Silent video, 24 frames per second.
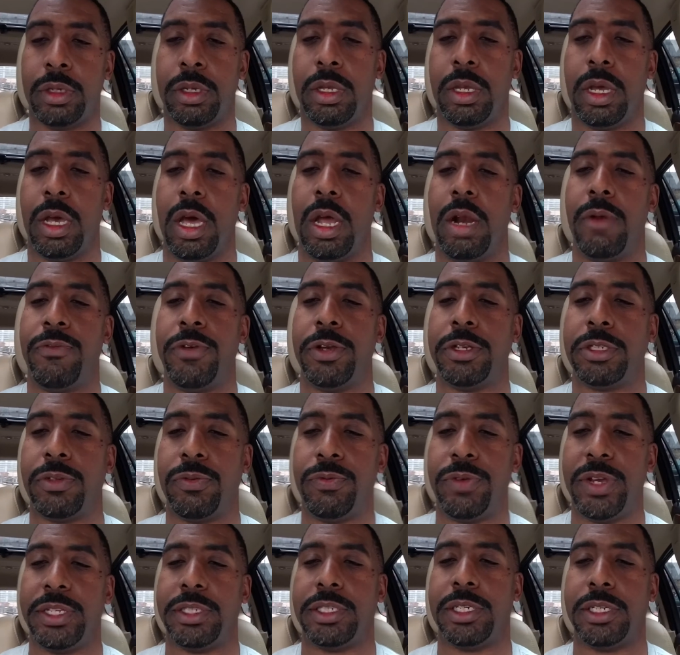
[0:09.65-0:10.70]
Unofficial
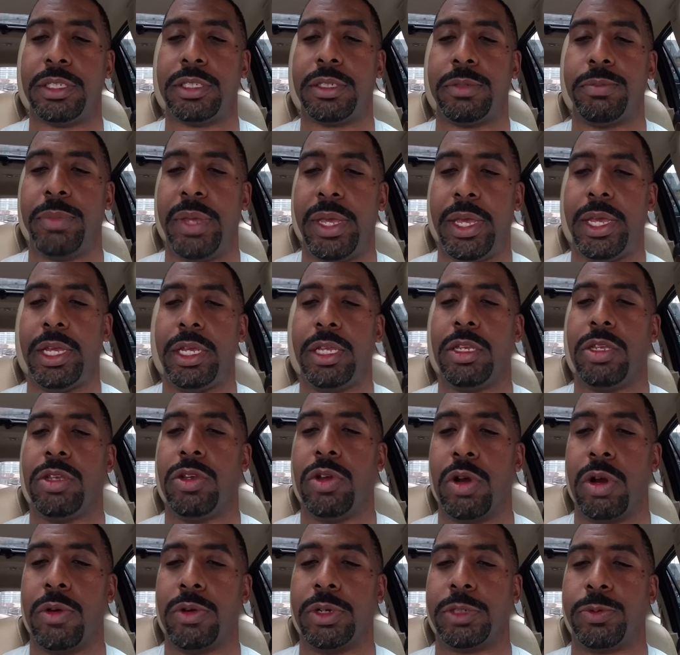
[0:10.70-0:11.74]
visits mean
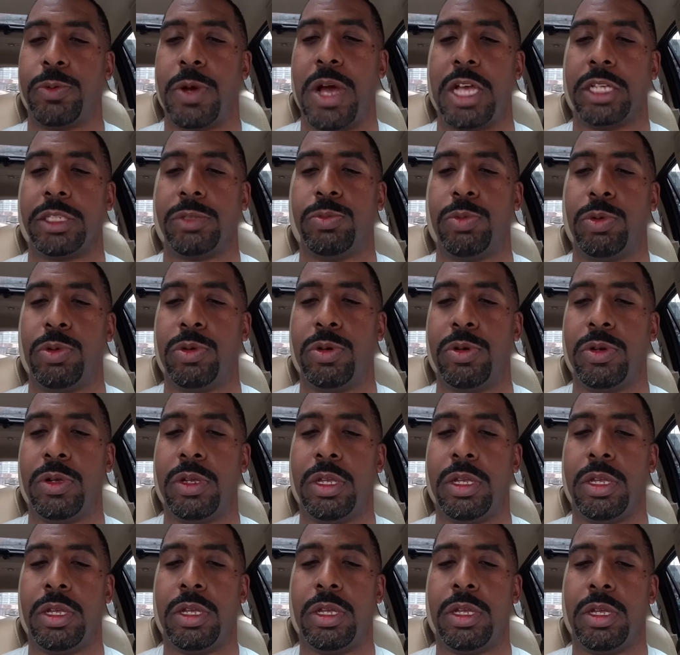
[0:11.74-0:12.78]
you're responsible
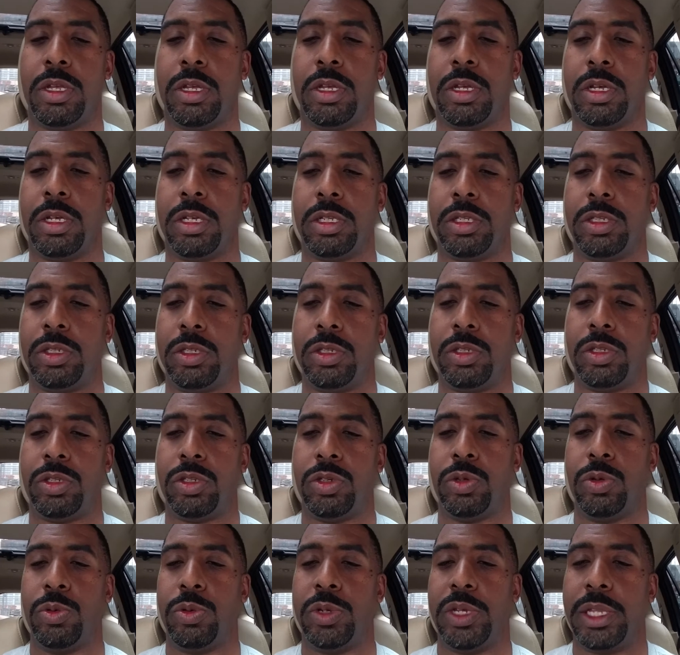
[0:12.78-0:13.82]

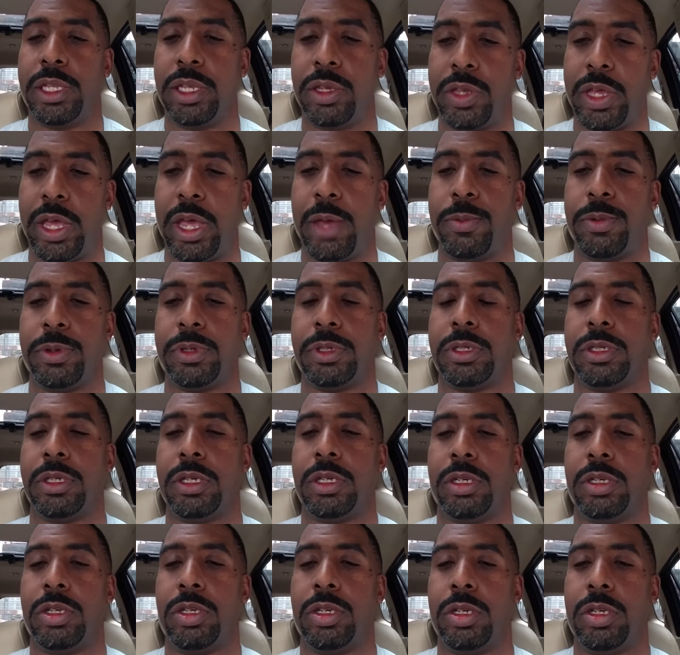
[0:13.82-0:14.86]
to get to campus.
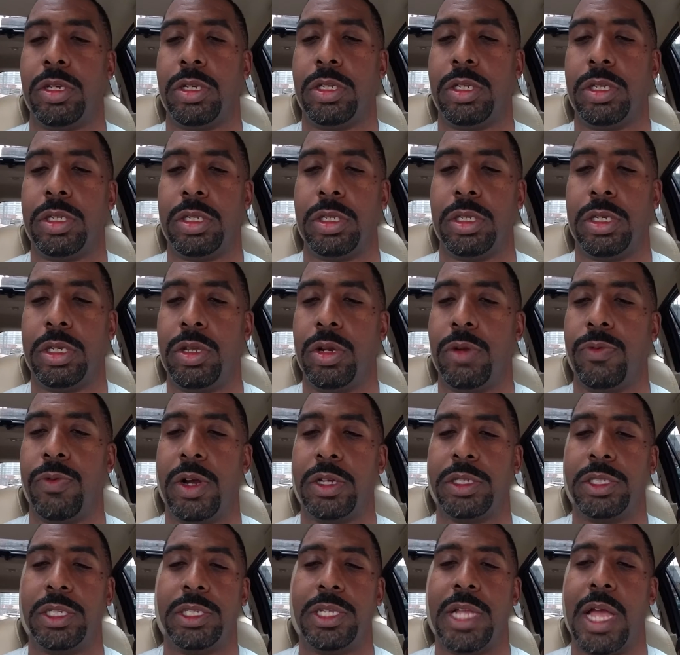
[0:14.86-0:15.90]
The
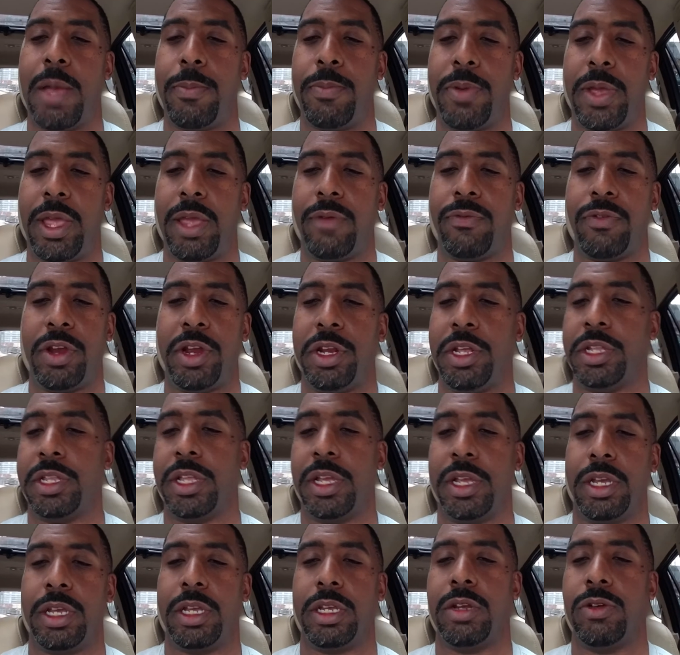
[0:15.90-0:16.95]
university's not paying for
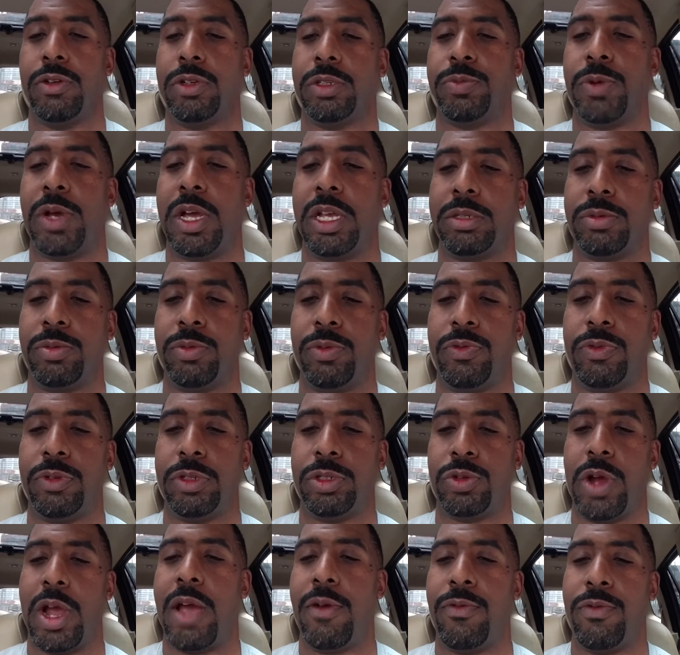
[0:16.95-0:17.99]
anything. You're responsible for
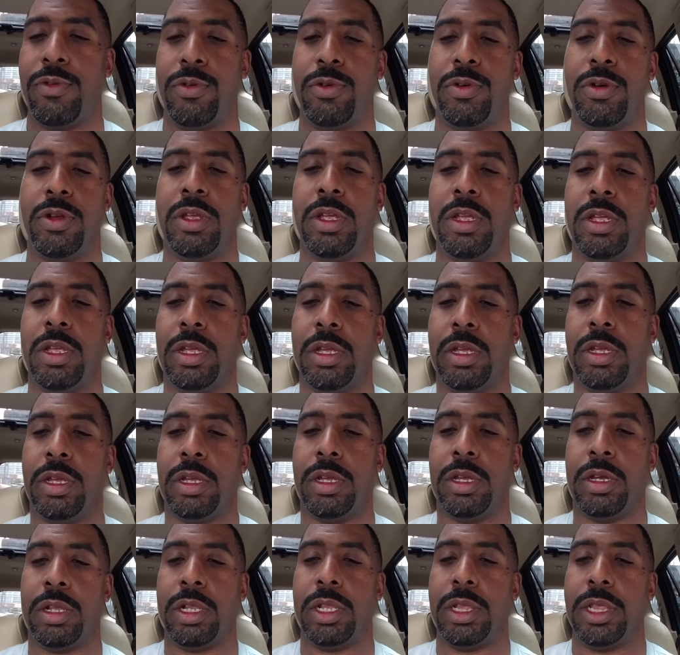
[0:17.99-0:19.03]
travel,
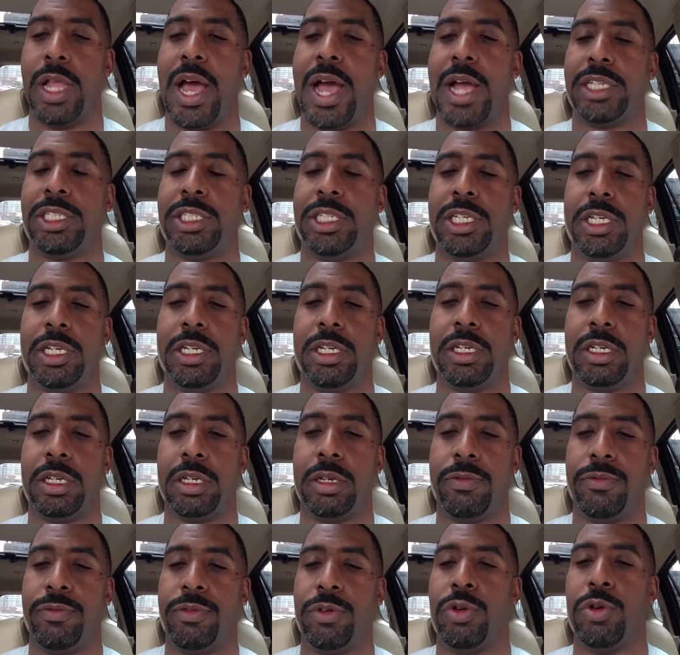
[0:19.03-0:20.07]
lodging,
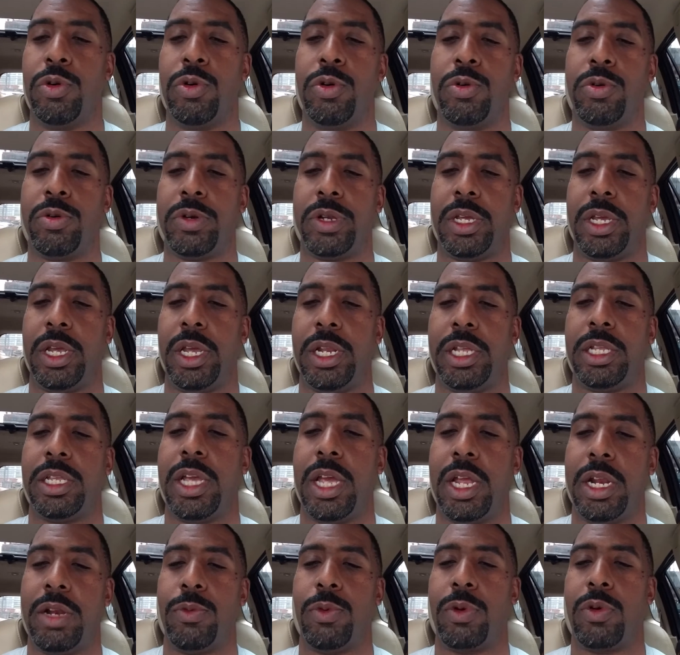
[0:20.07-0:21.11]
food,
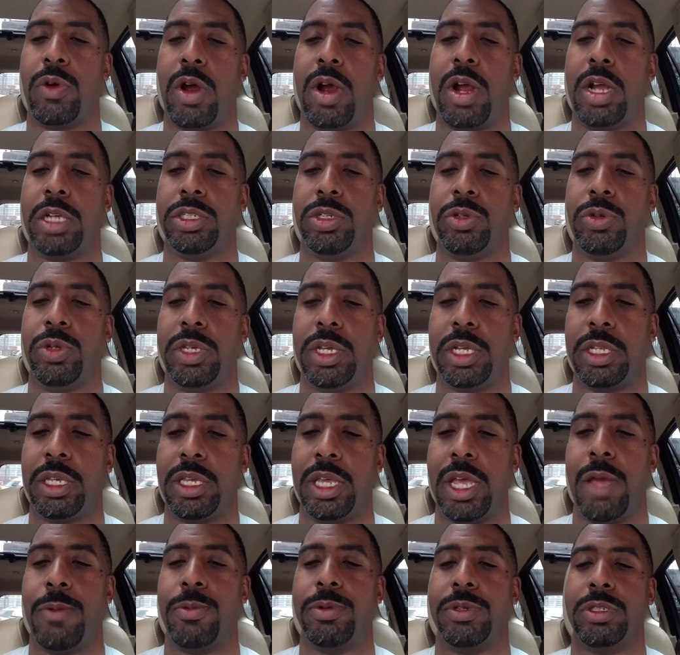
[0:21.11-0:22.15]
anything that requires you to get to
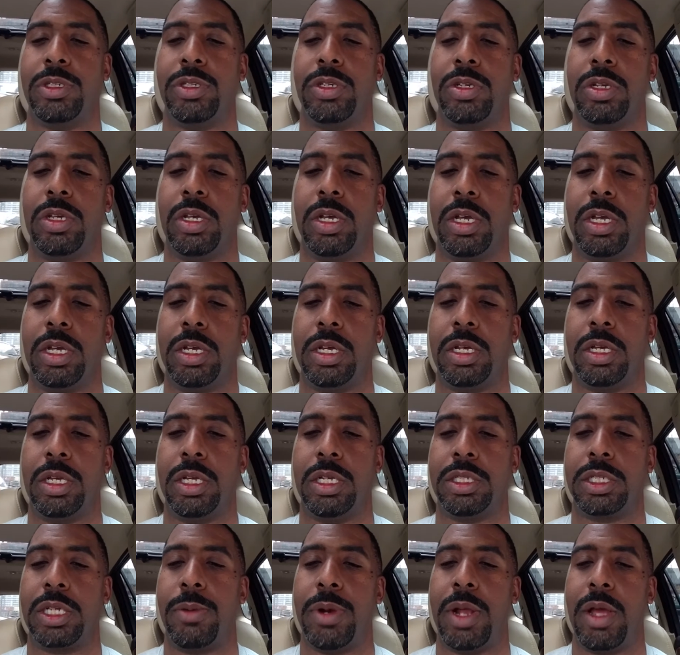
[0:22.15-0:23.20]
campus
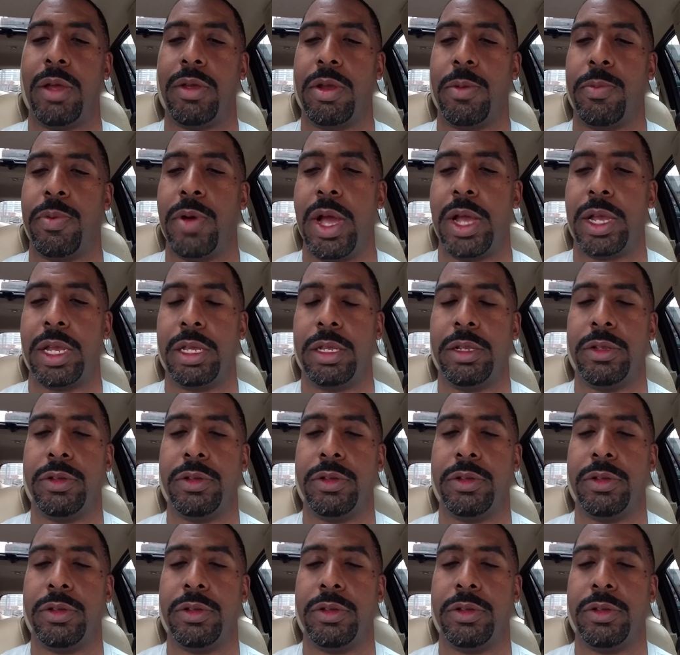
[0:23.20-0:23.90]
is coming out of your pocket.